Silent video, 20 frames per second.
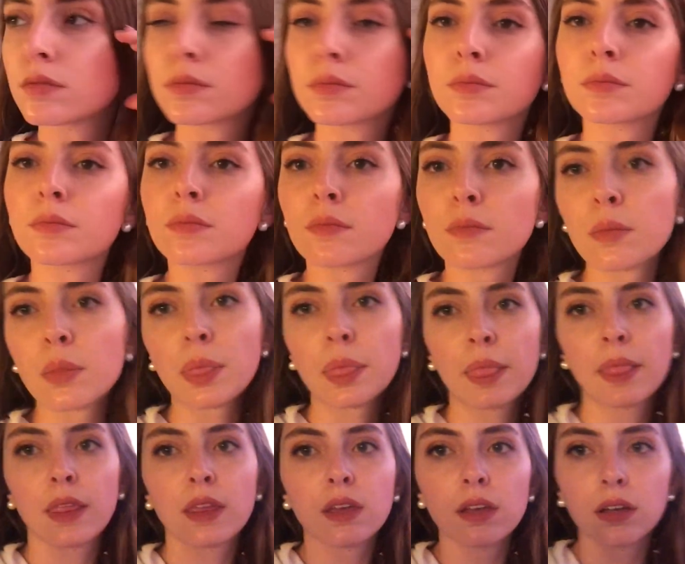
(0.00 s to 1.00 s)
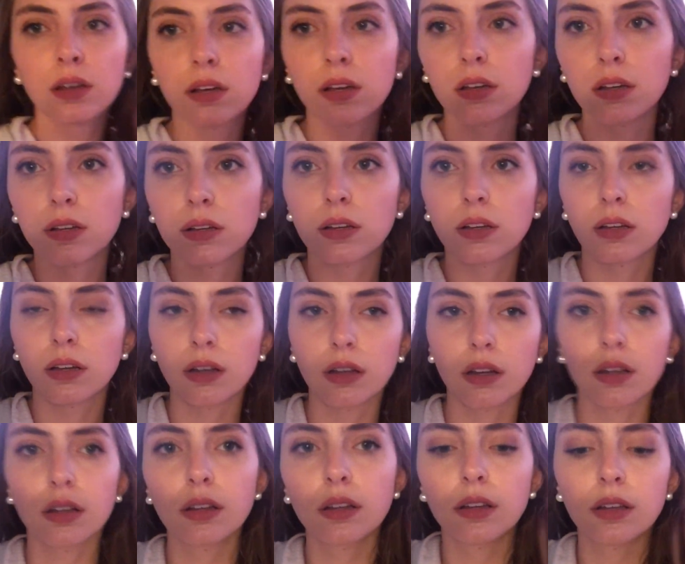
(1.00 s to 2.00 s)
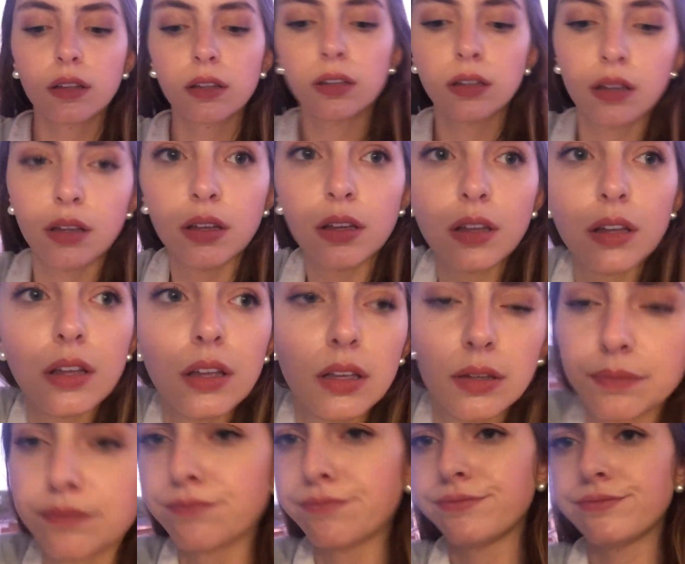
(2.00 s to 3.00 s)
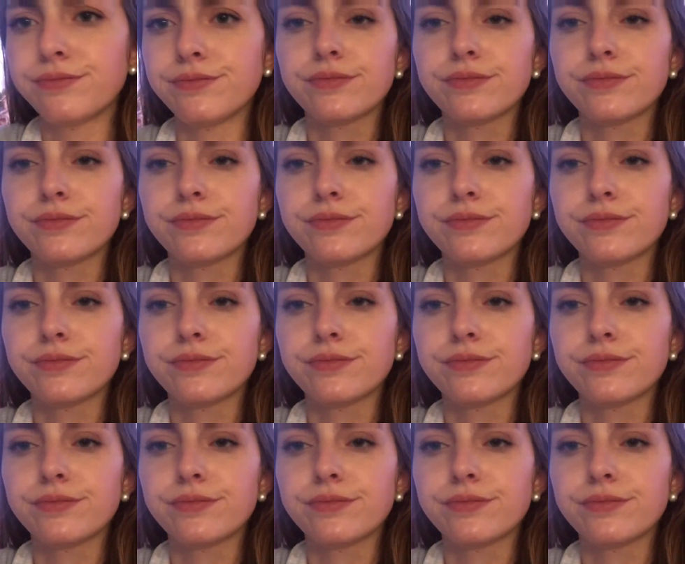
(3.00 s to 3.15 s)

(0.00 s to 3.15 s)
[no speech]